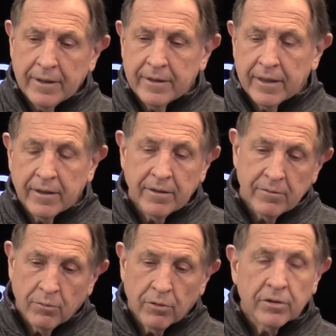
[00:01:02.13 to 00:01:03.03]
I think you
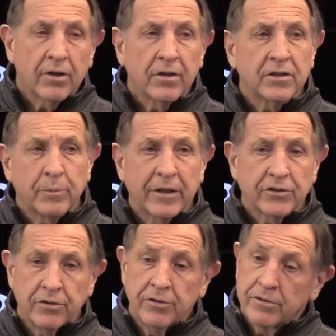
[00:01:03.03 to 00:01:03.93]
know, worked on our
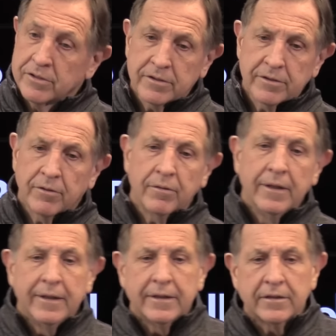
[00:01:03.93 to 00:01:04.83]
special units. You know,
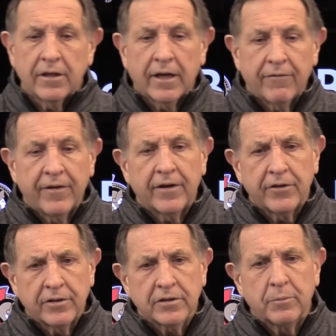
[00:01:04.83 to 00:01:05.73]
there's a lot of
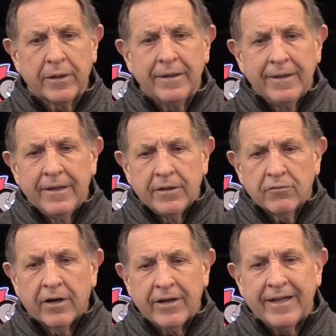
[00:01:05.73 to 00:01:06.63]
areas, but
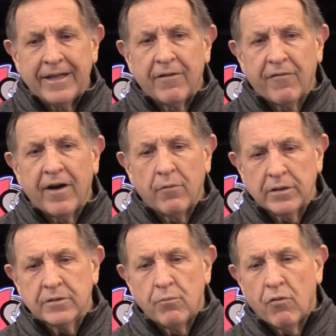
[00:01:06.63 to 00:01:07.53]
try to identify
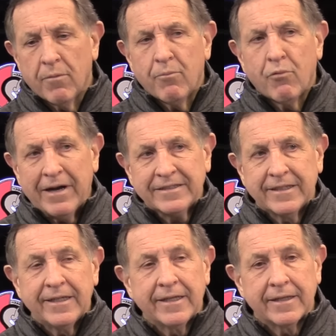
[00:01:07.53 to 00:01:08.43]
what's more
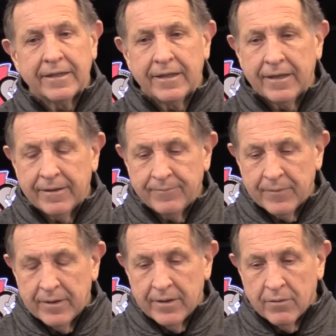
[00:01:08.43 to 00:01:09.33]
pressing and uh,
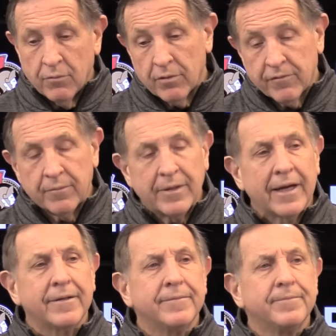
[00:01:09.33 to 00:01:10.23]
work from that.